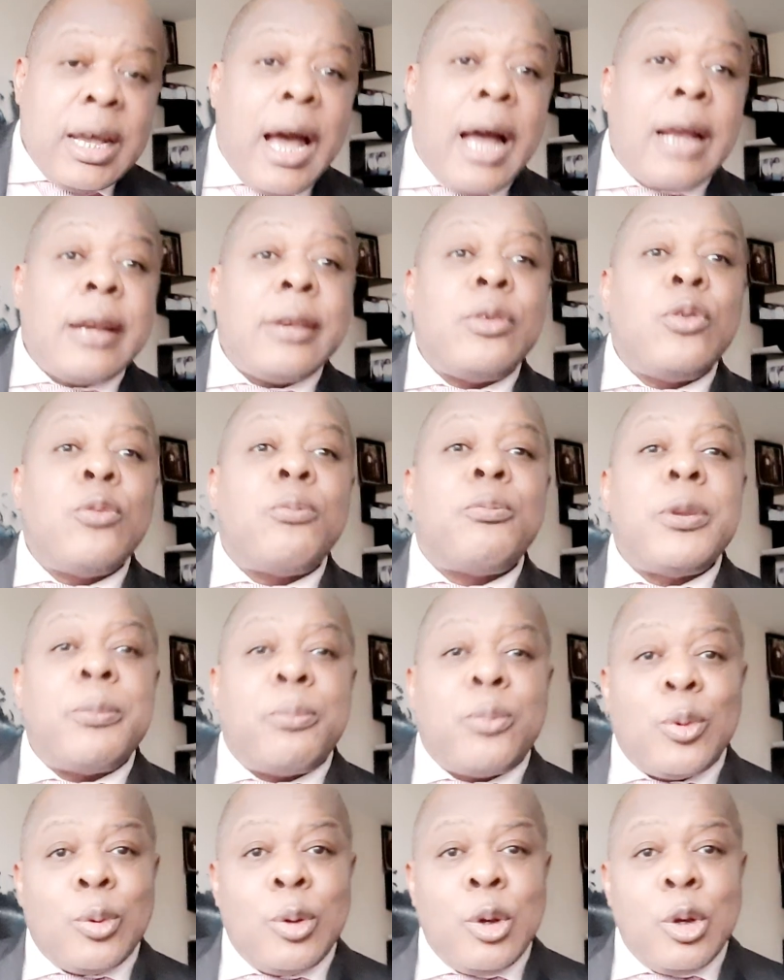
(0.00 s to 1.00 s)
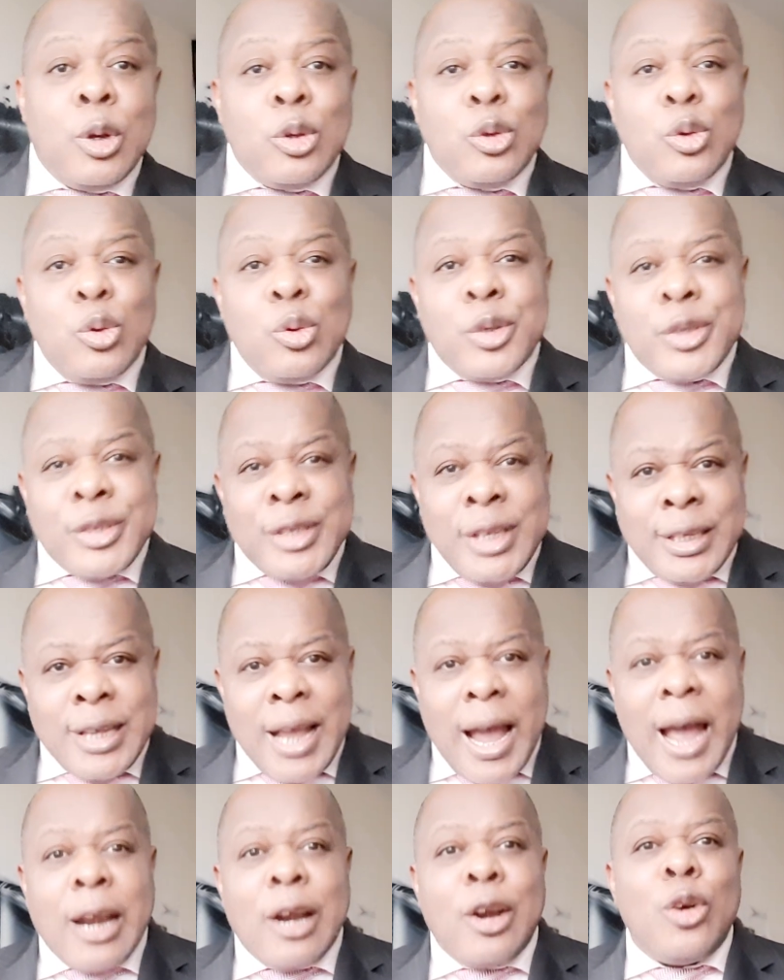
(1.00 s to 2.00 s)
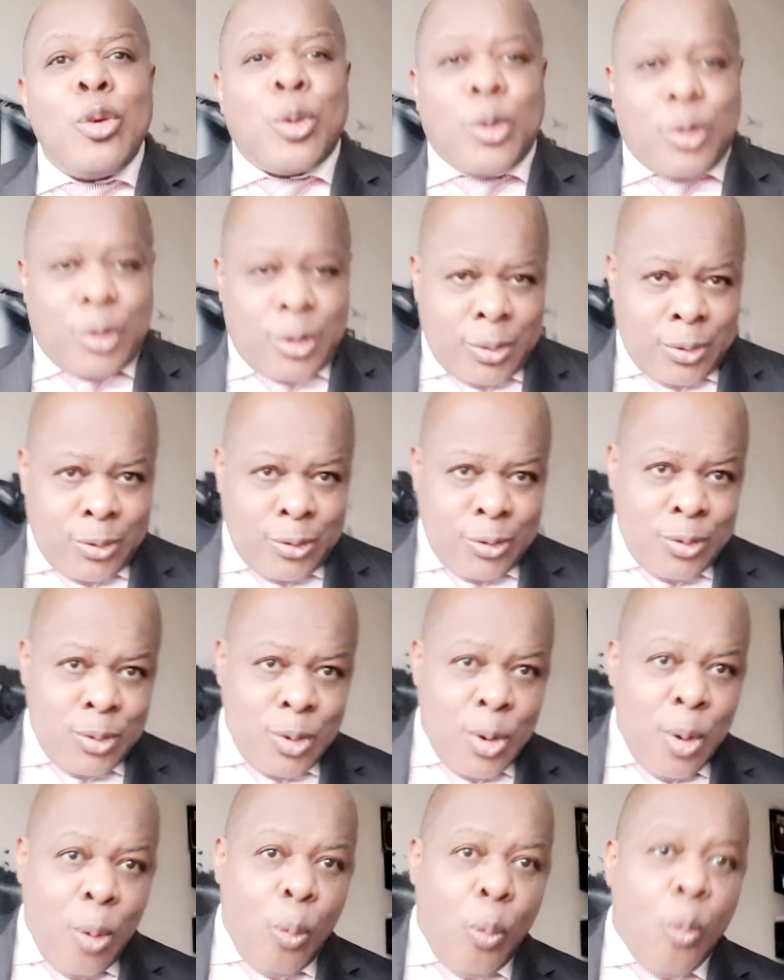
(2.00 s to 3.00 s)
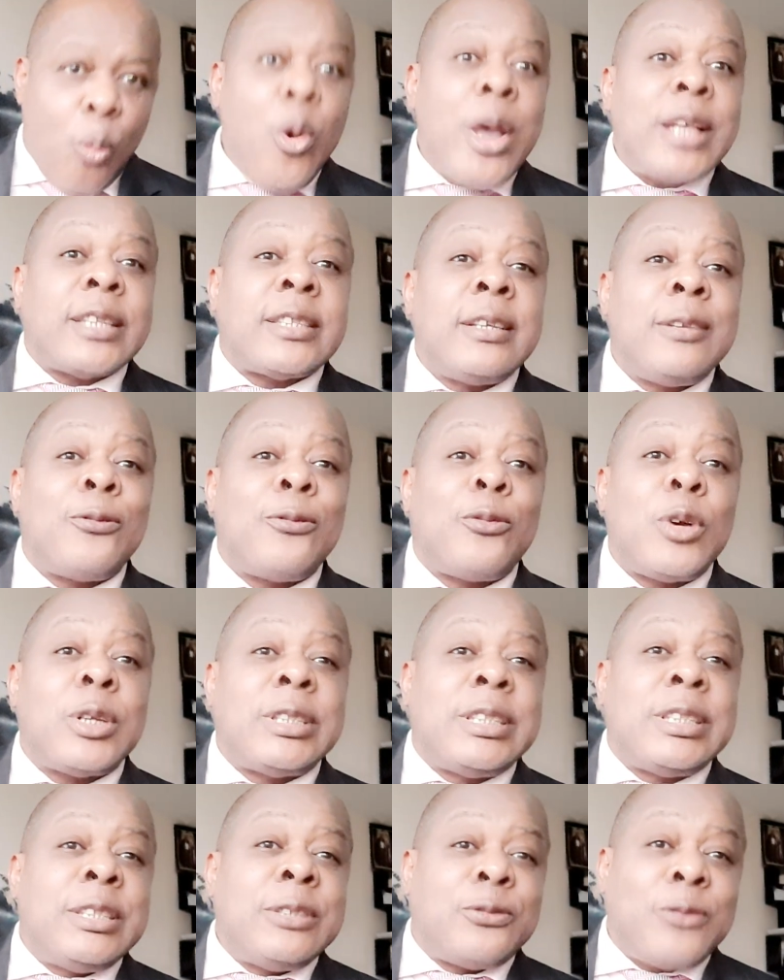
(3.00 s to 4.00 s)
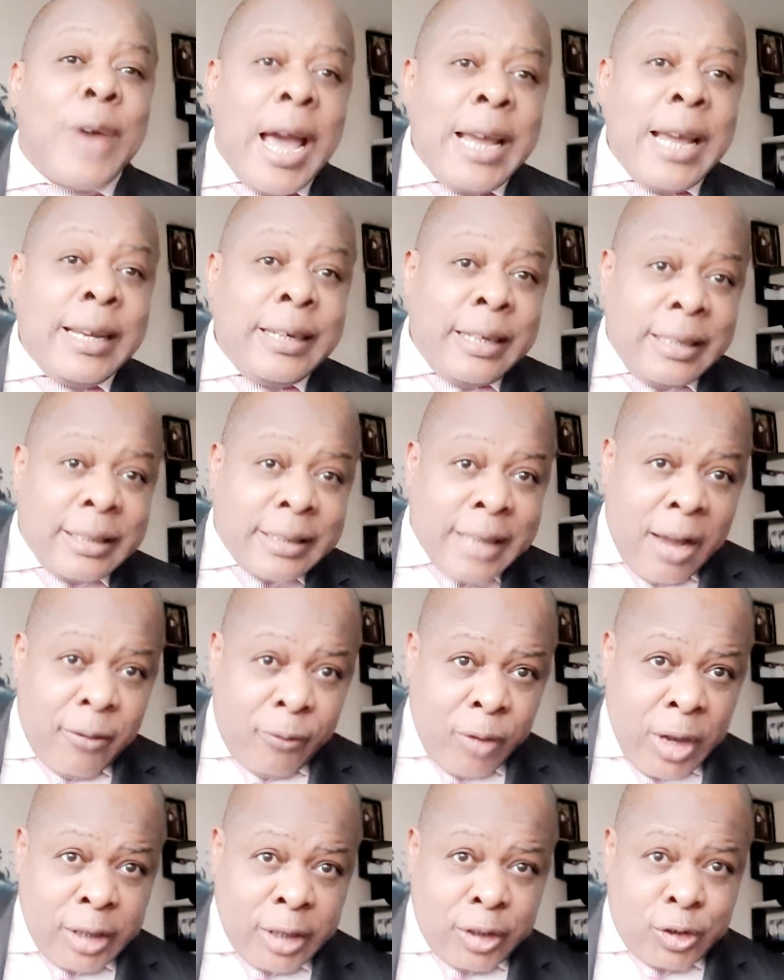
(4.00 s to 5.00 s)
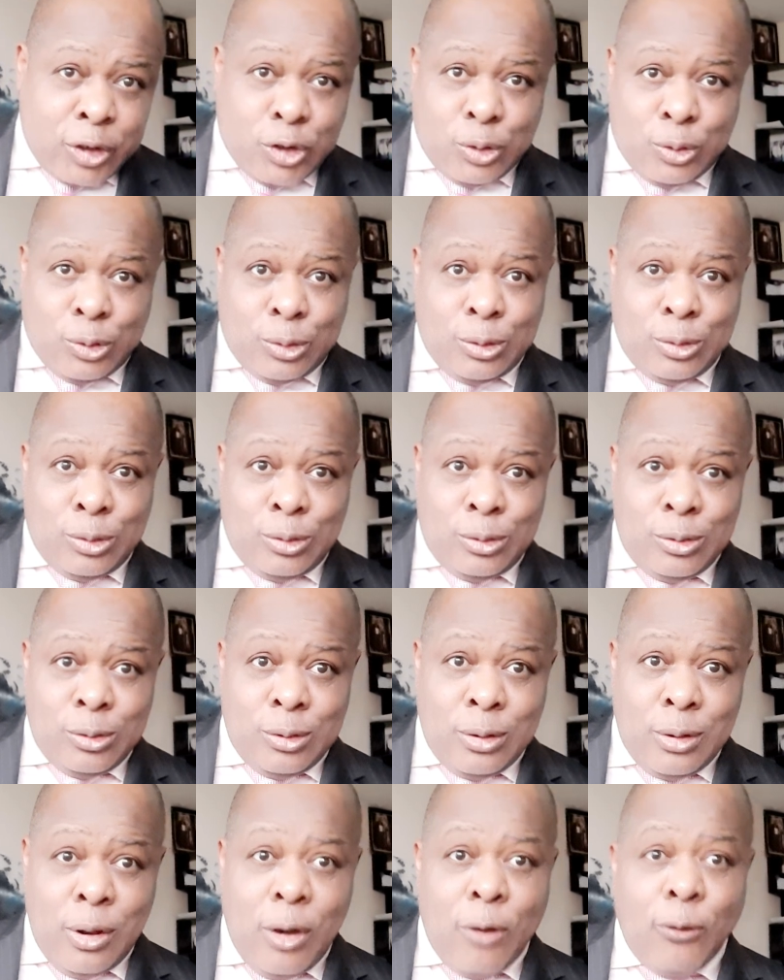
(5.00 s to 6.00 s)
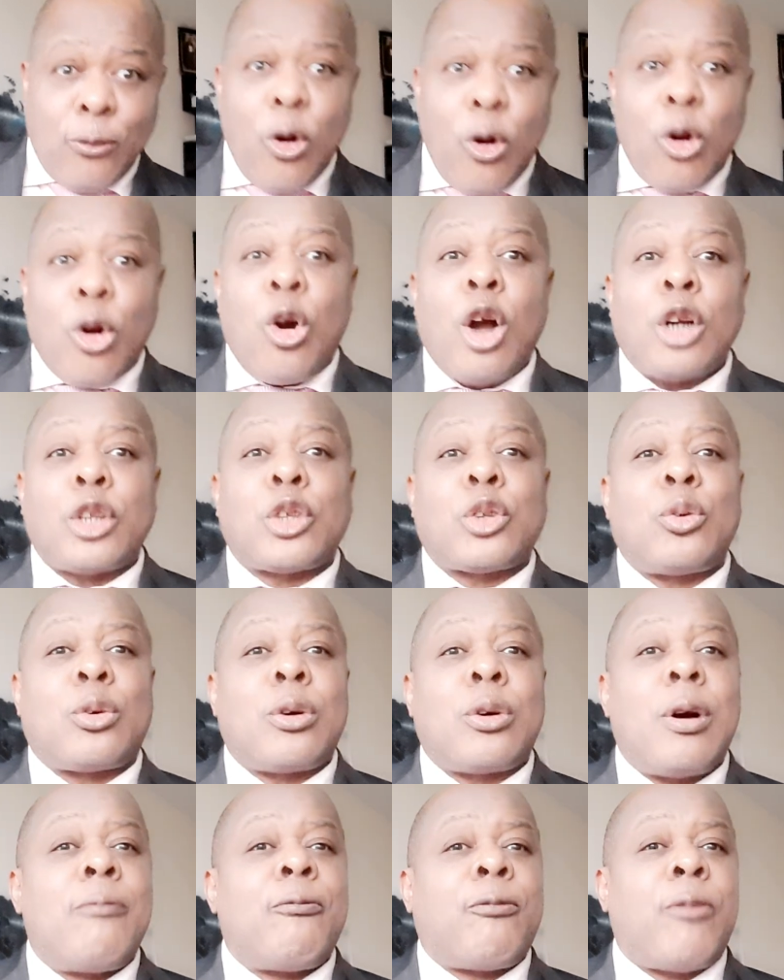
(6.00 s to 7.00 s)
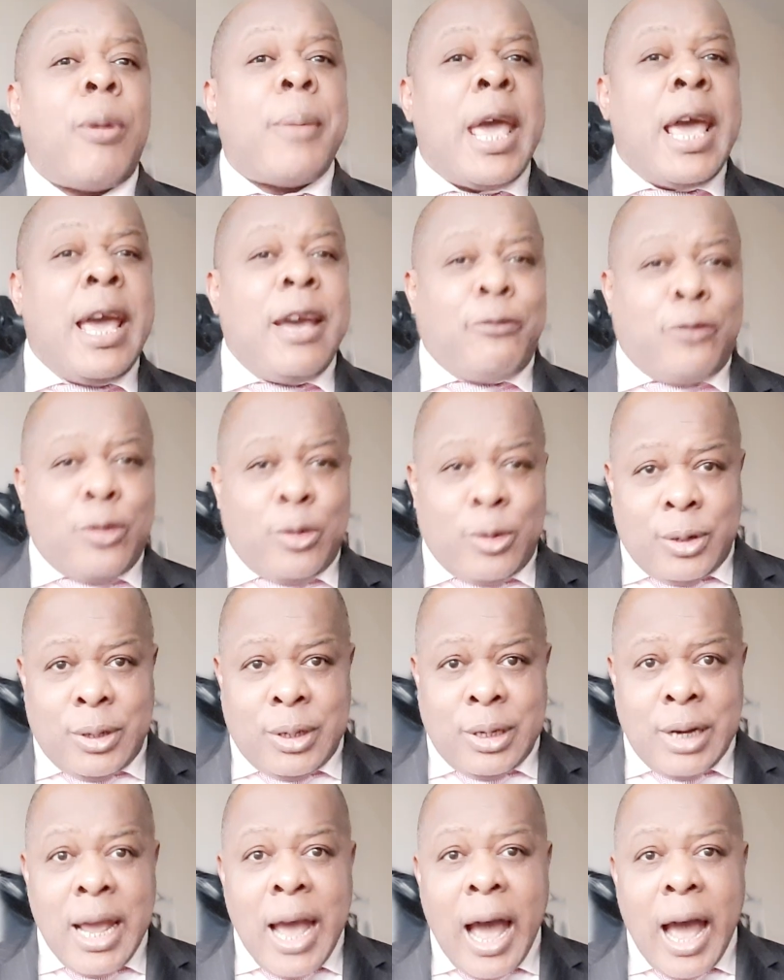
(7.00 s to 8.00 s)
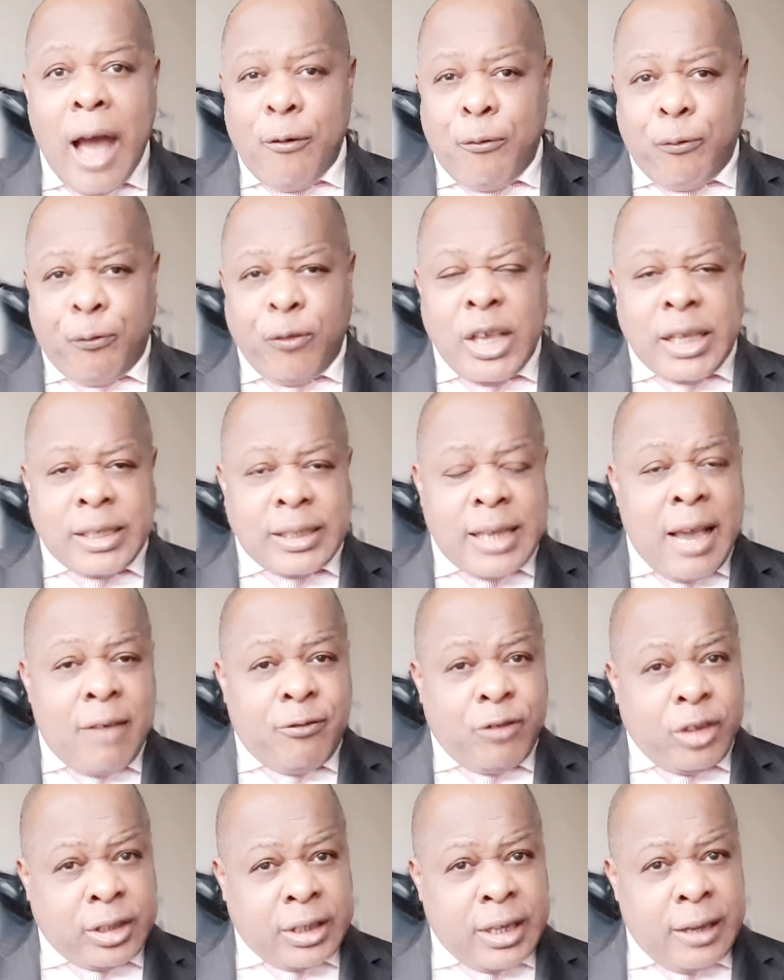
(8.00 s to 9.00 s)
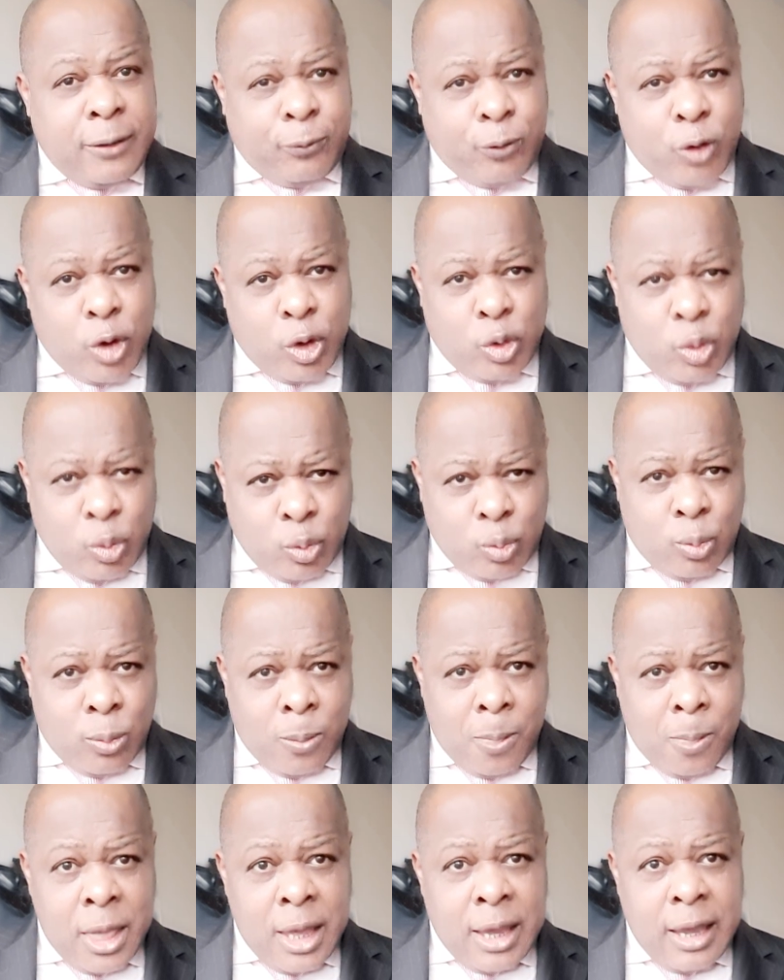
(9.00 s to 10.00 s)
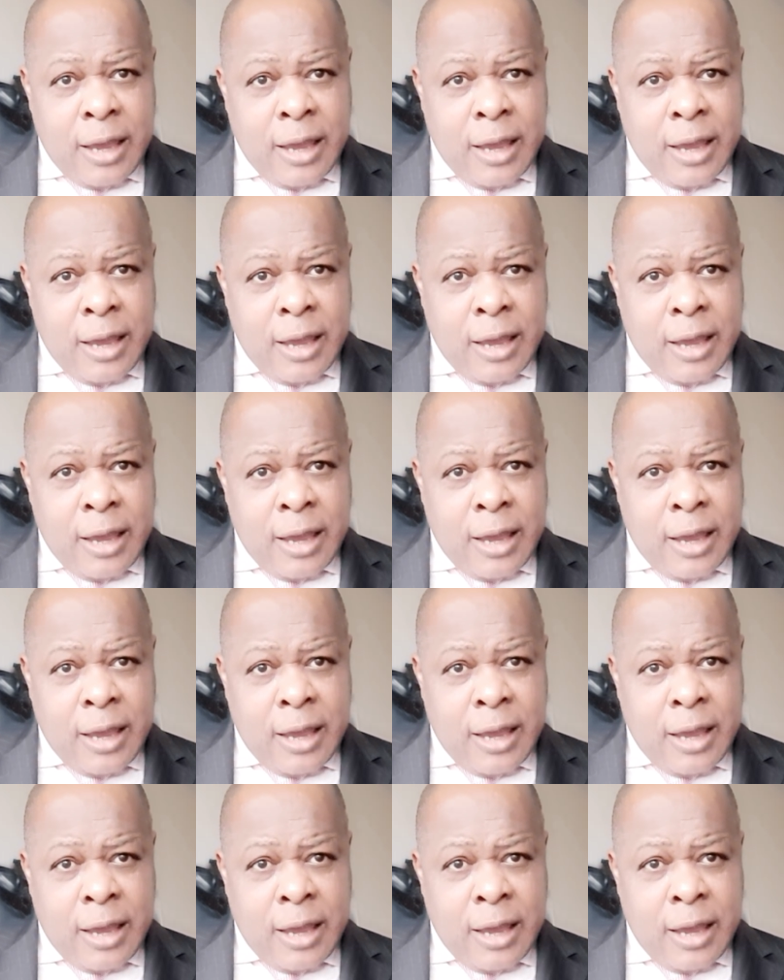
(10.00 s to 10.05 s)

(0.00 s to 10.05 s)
And you people, you sit and look, waiting for divine intervention, for God to come from heaven and fix everything for you.